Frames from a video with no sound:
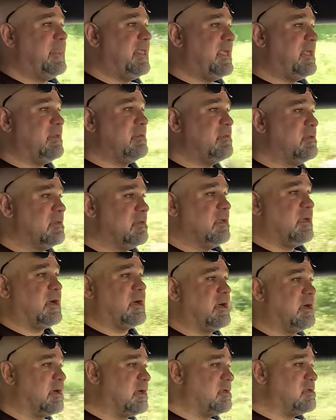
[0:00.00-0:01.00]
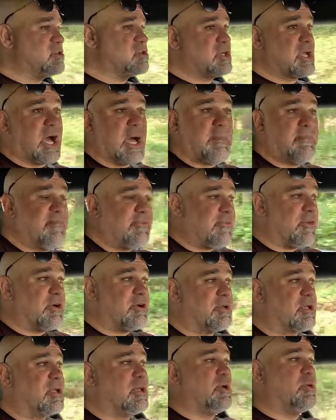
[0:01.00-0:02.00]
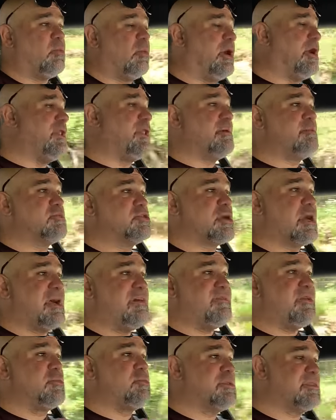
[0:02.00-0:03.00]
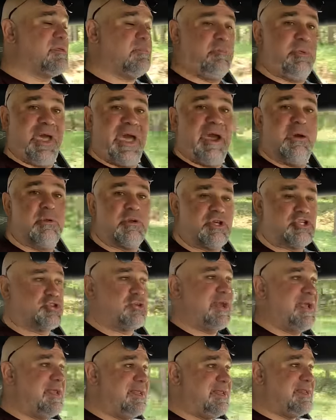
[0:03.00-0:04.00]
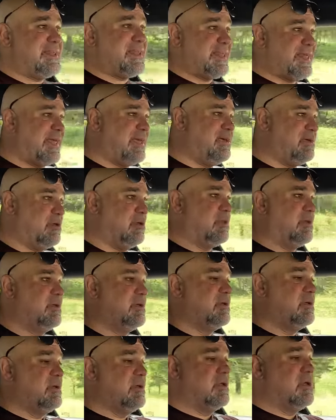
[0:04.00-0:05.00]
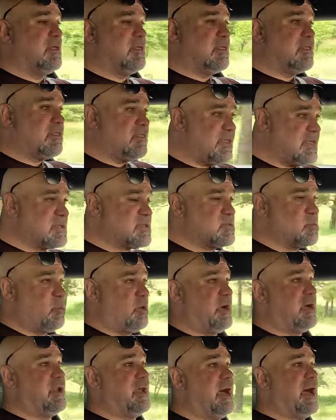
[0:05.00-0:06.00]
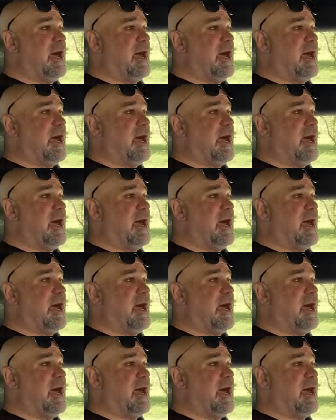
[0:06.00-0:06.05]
in uh, comfort while I'm driving with the powertrain in kill, this one